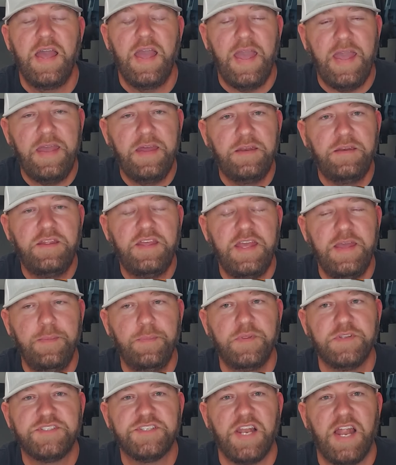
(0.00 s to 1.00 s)
and keep
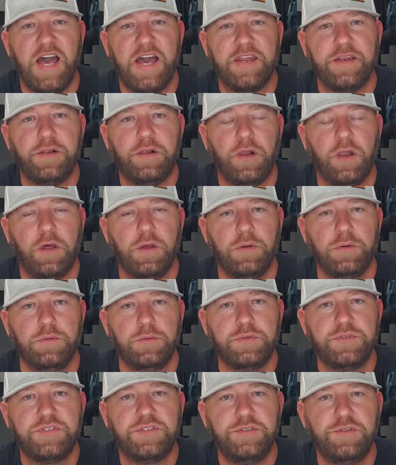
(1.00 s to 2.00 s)
the slide
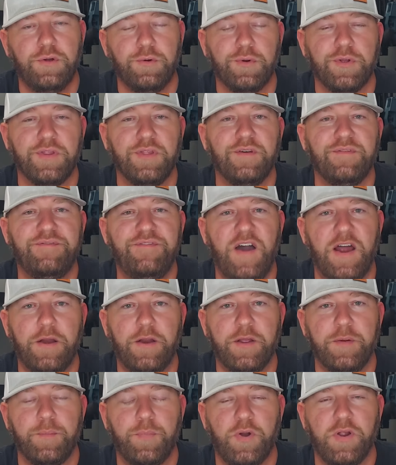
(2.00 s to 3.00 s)
closed during the
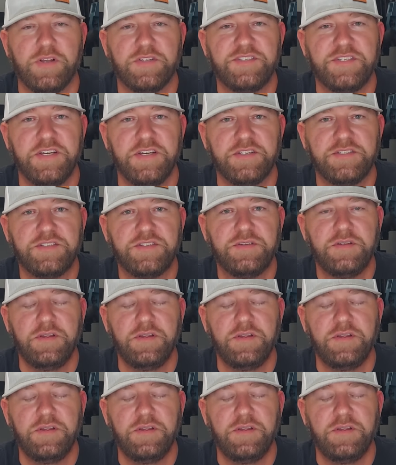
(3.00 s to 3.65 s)
firing process